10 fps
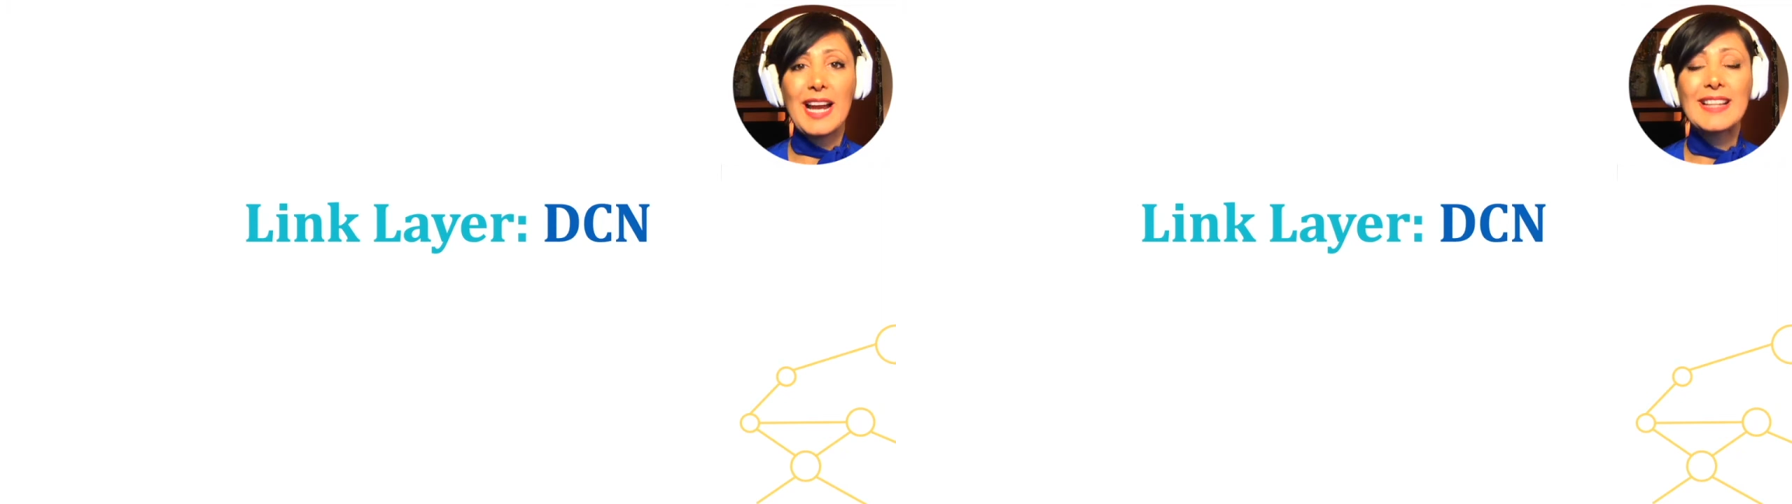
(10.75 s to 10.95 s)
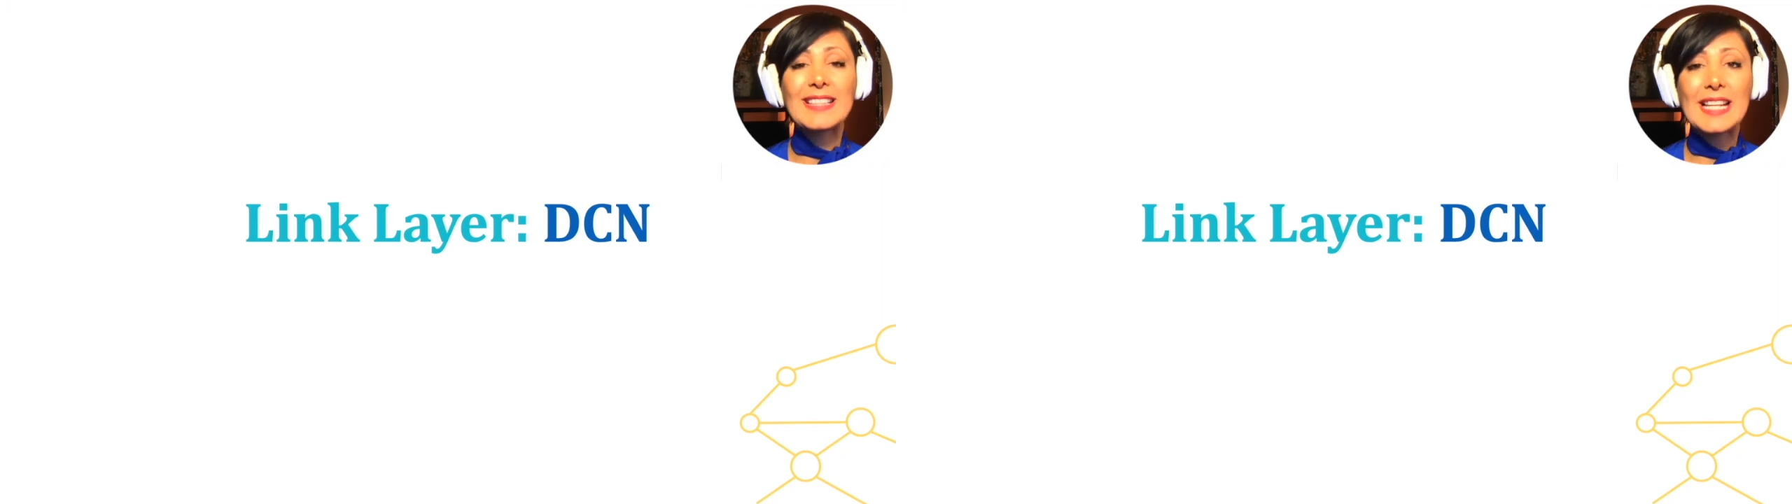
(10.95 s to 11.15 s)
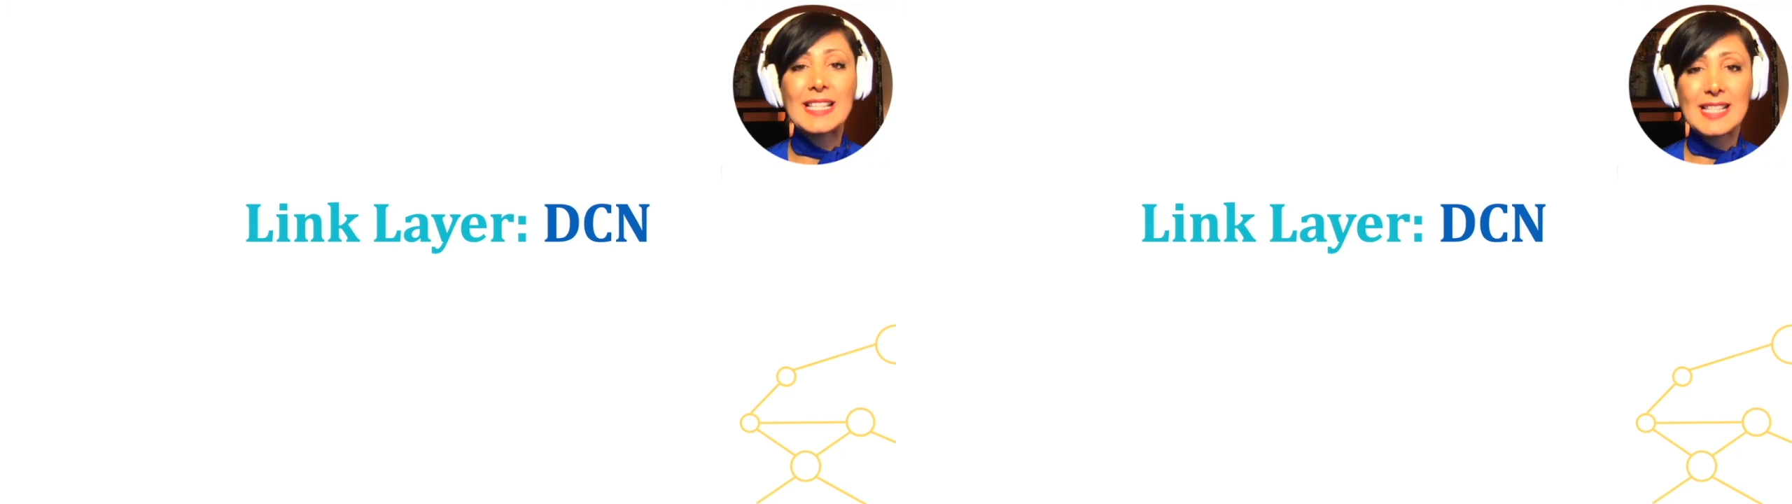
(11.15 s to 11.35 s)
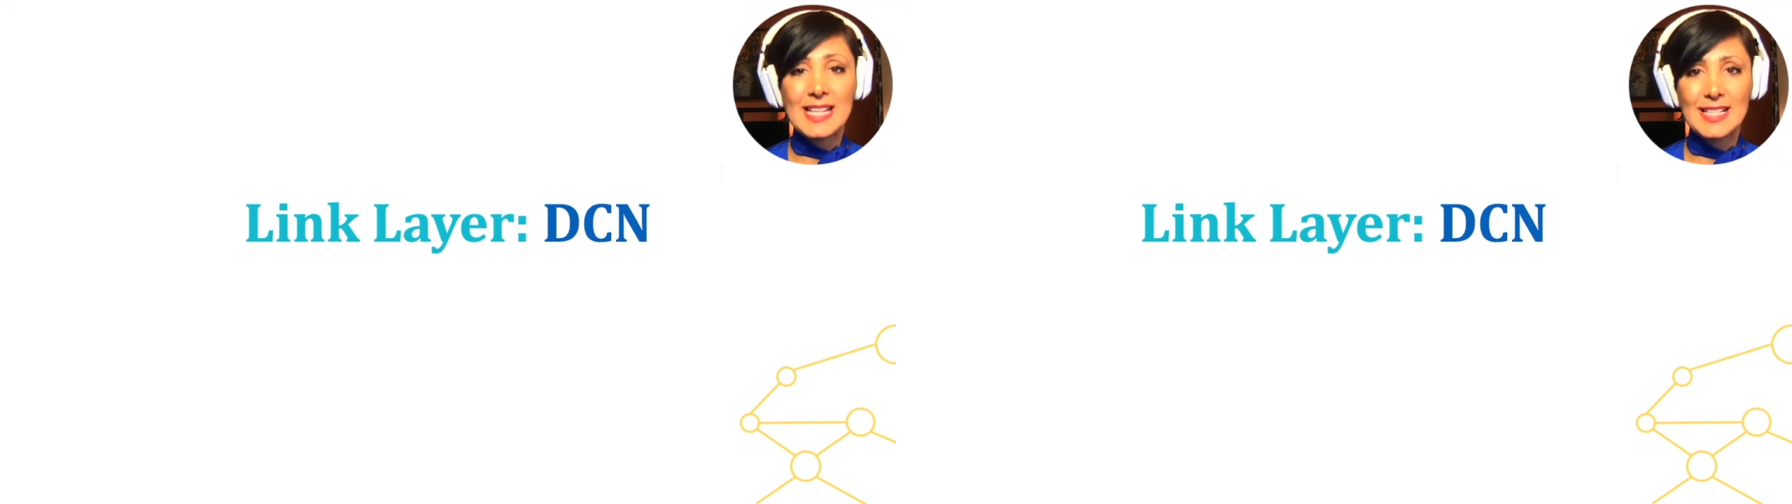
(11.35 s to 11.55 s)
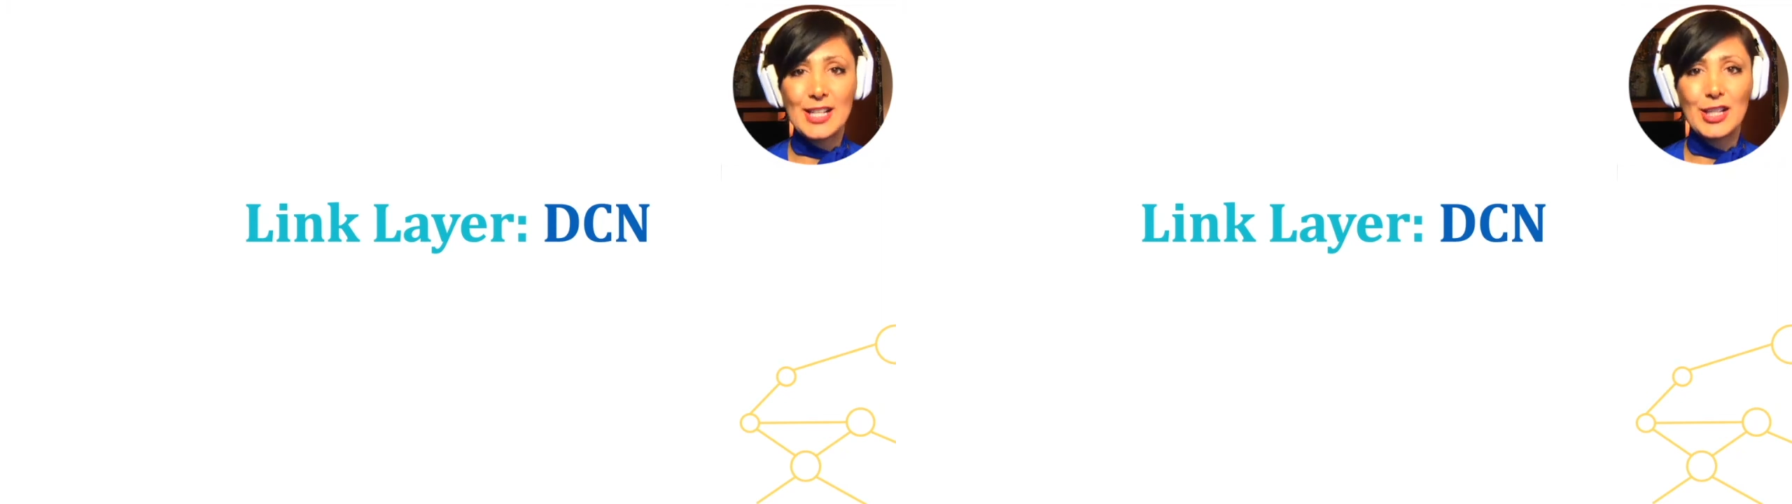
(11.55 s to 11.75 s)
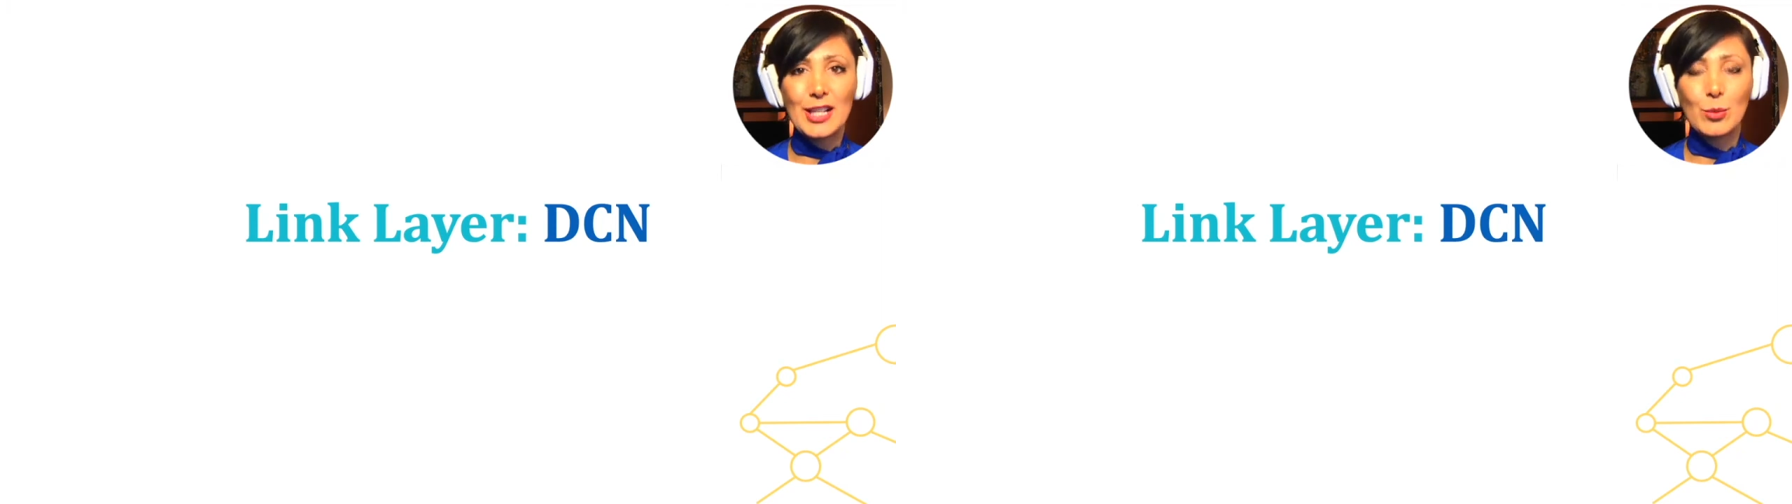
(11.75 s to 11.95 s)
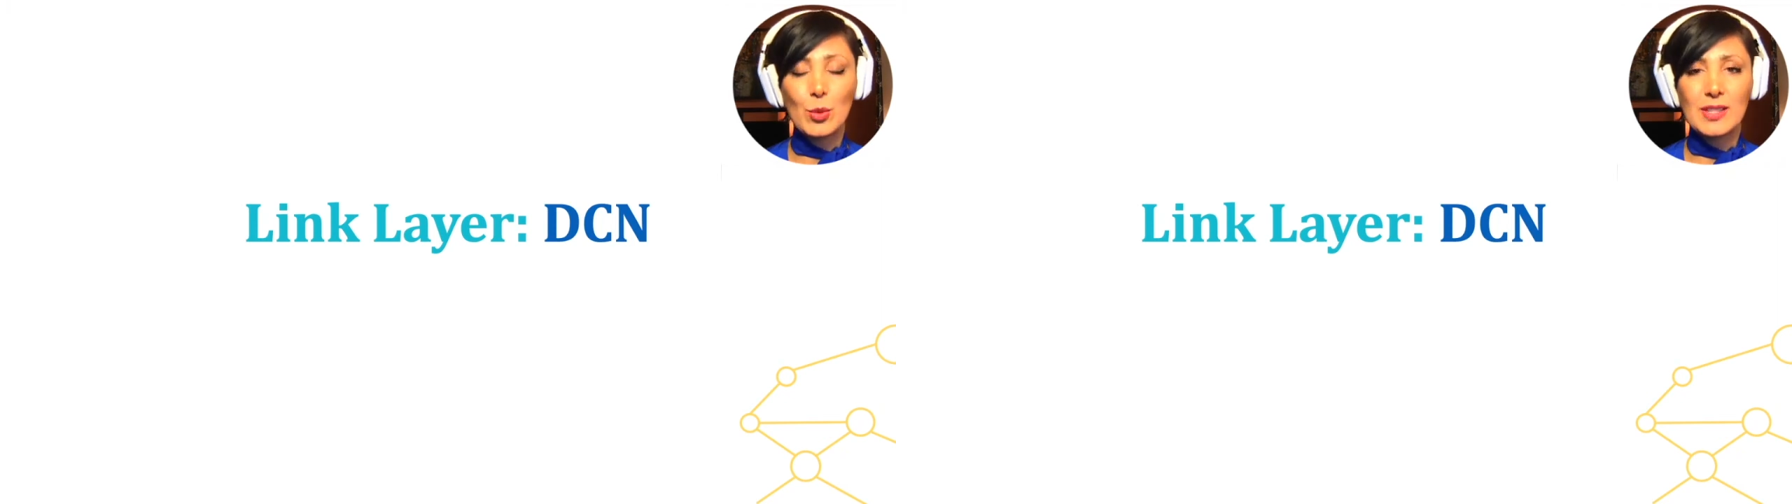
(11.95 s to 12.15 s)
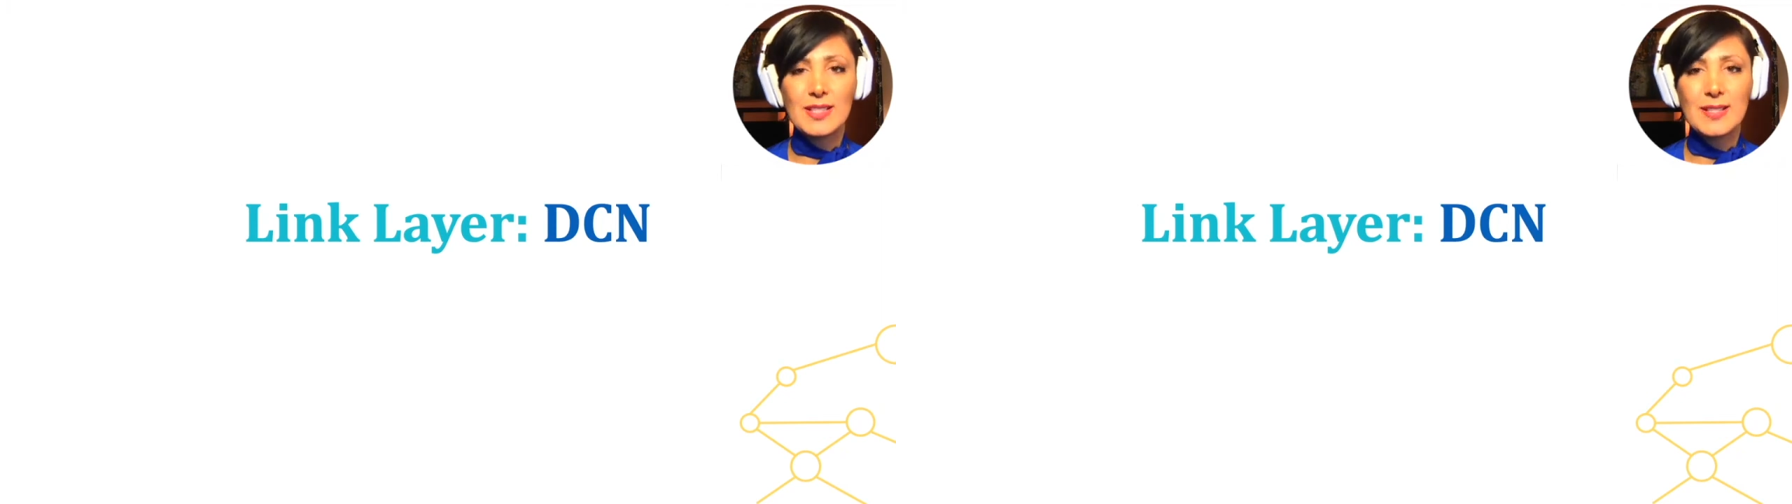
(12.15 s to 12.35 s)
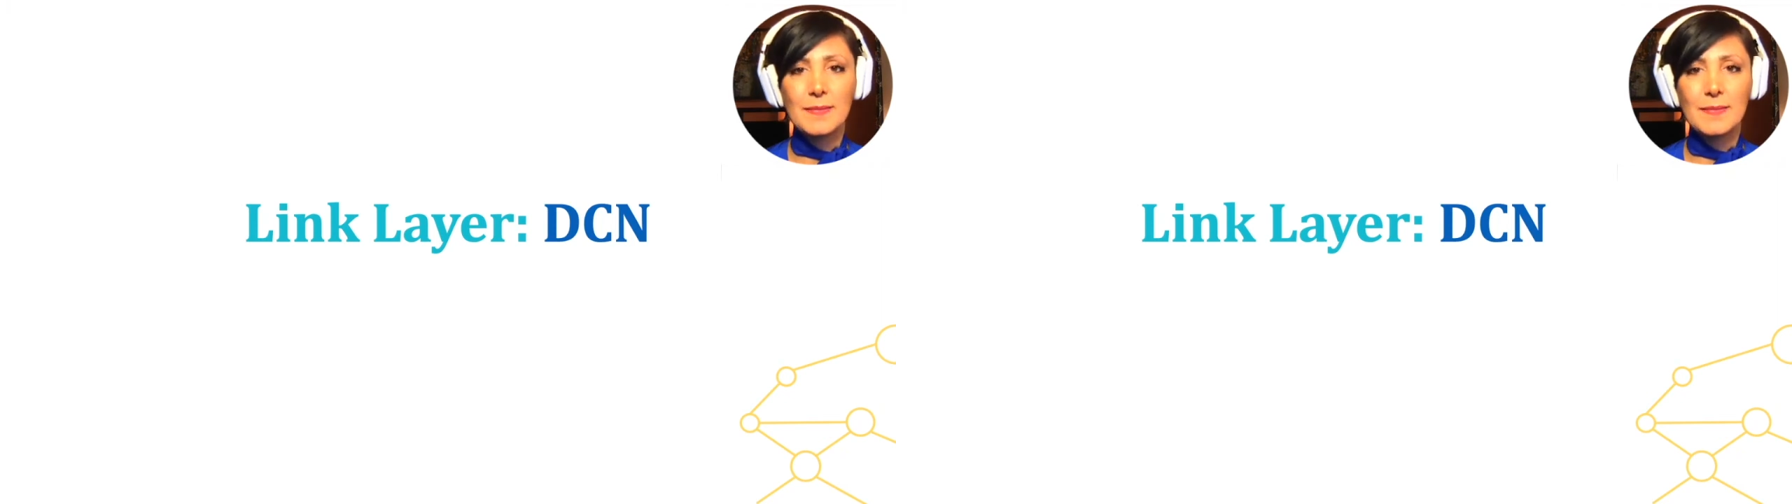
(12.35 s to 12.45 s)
at data center networks.